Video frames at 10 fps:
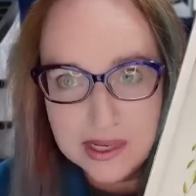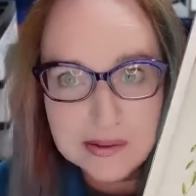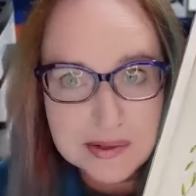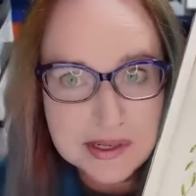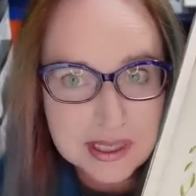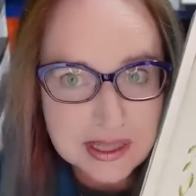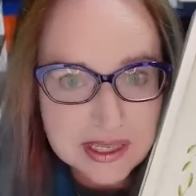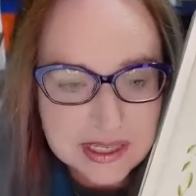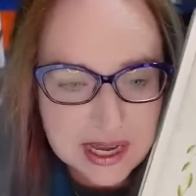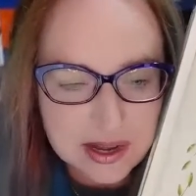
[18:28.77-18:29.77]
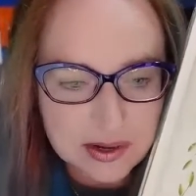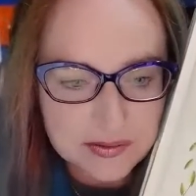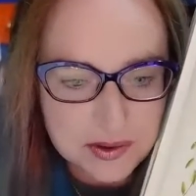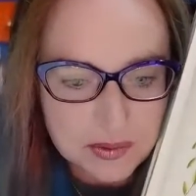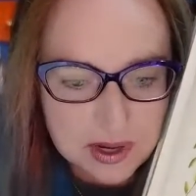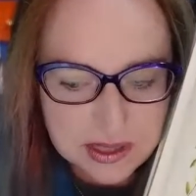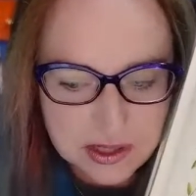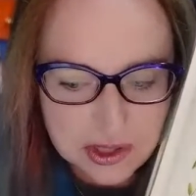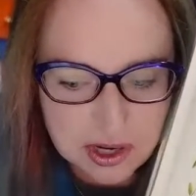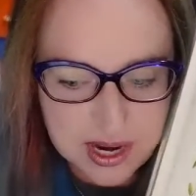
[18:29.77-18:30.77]
guys. I'm gonna set this down. If you want
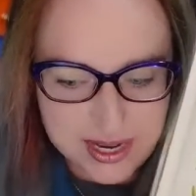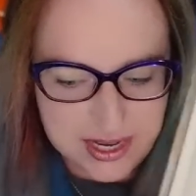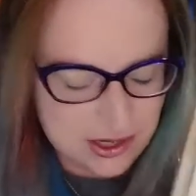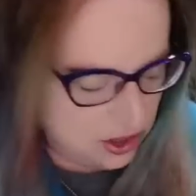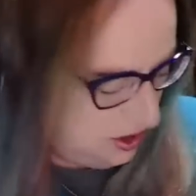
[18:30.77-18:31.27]
the tray,